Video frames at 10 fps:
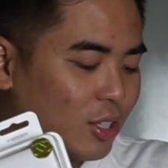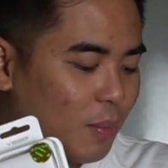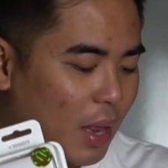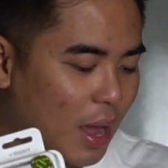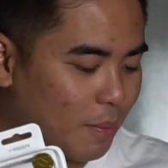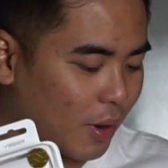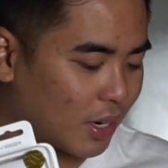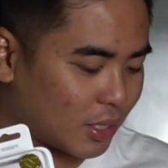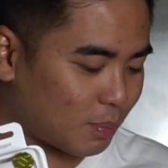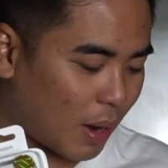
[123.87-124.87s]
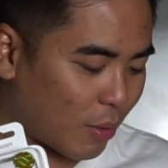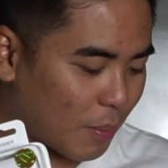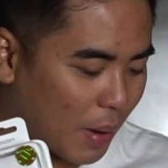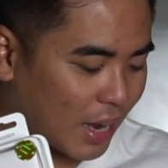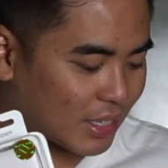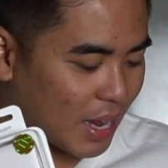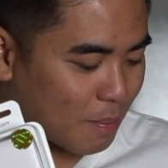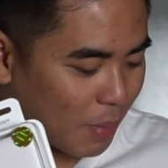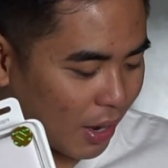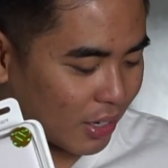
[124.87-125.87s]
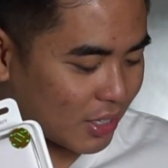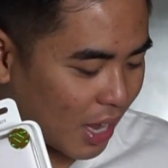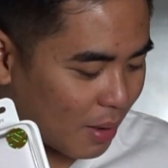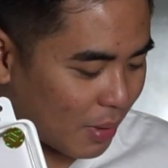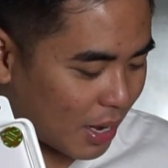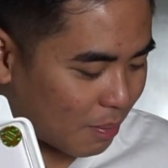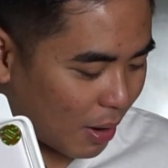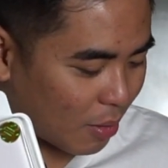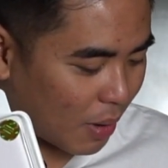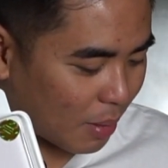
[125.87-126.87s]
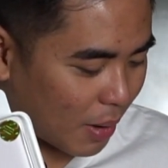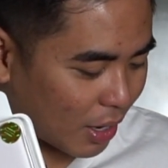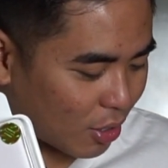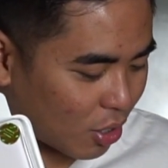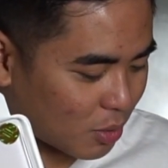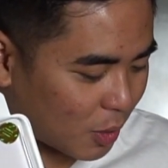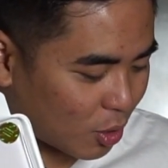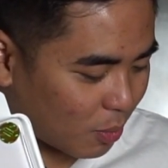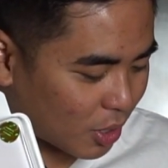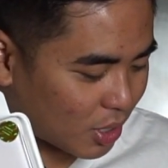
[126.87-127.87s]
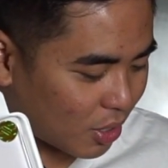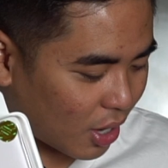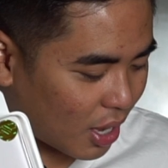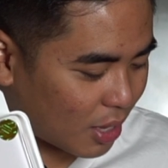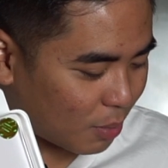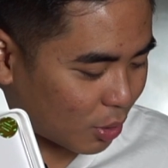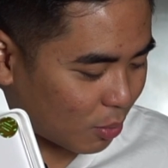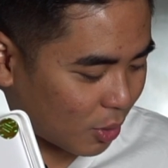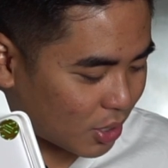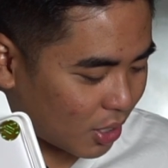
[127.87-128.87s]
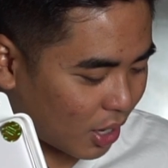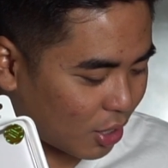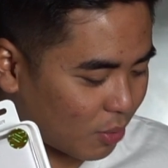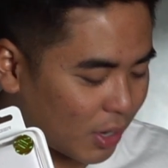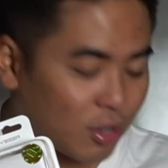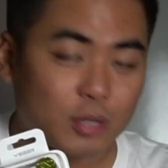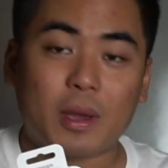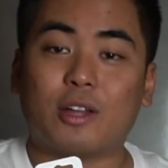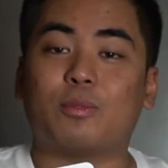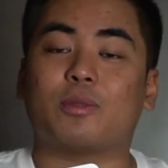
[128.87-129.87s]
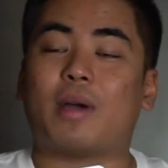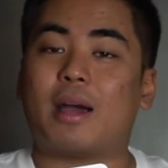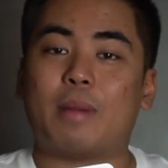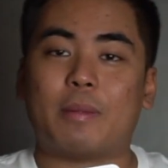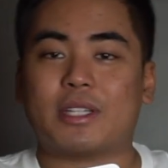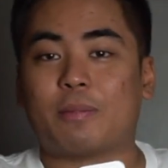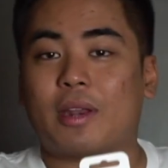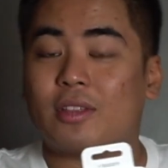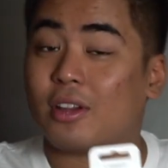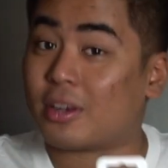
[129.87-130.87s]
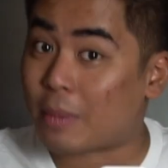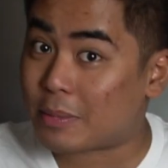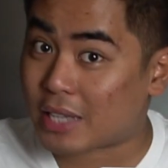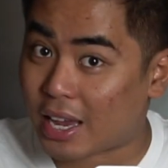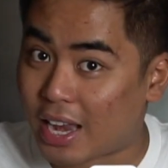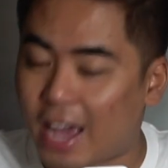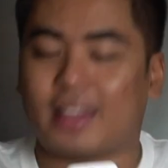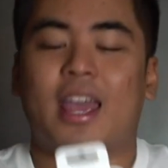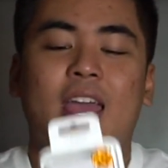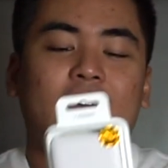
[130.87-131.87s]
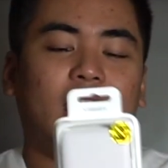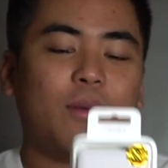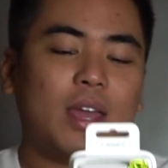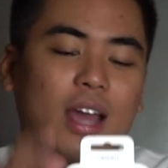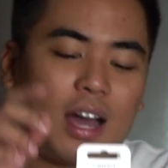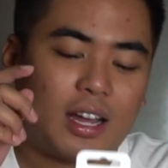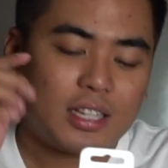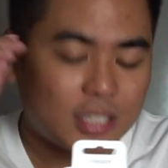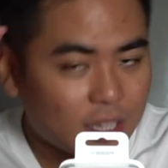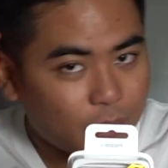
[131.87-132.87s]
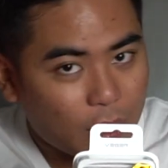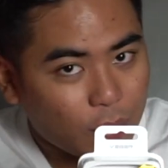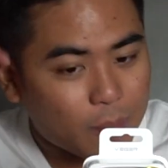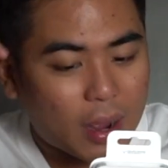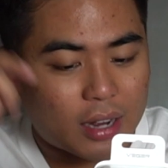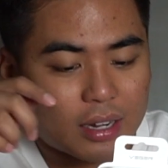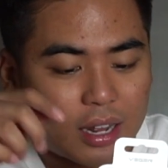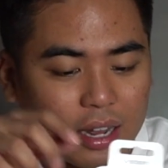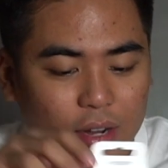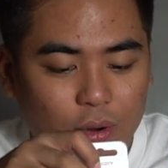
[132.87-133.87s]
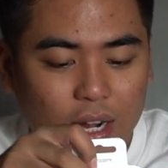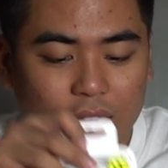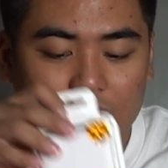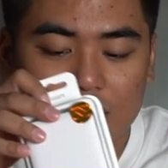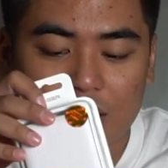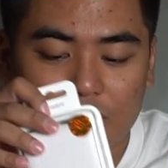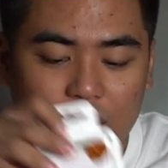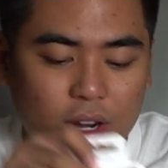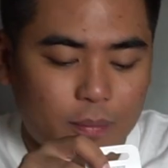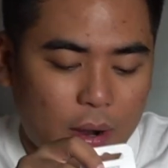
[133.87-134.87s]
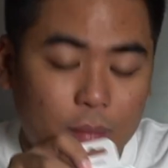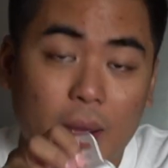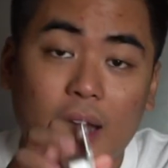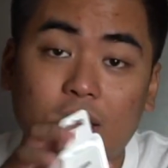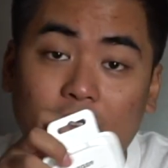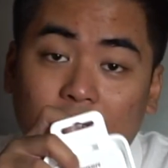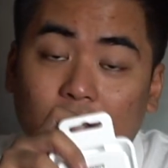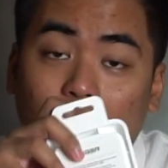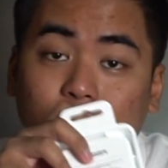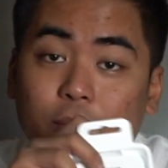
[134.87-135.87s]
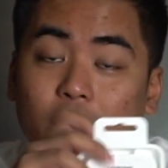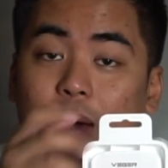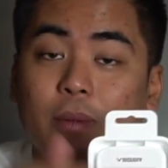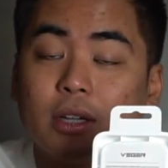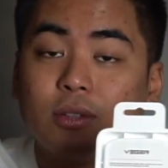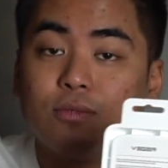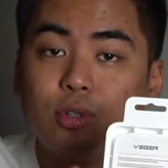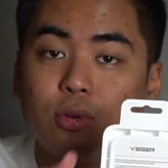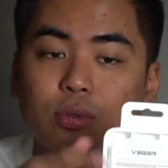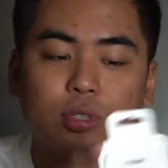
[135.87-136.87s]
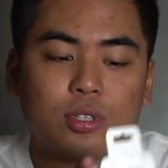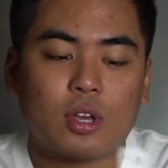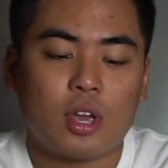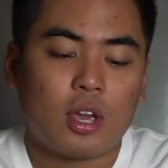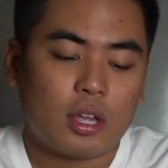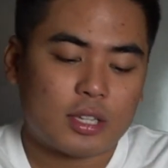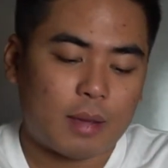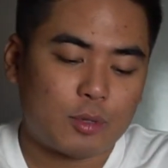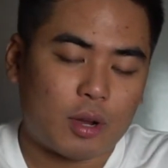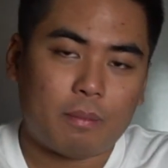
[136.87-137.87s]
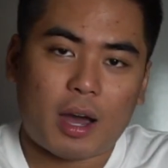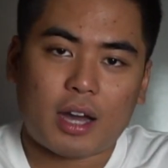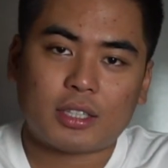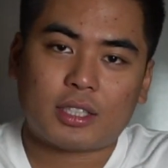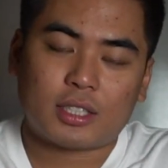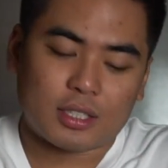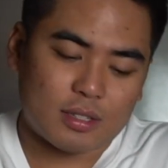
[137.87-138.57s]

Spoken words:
mAh power bank, slim pocket style mini power bank, micro USB 2.0A input, 2.0A dual USB output. Mahaba pa siya pero hindi ko na mabasahin lahat. Anyway, this is the power bank na nakuha natin. It's a Vegger power bank, 10,000 mAh of juice. Time to unbox.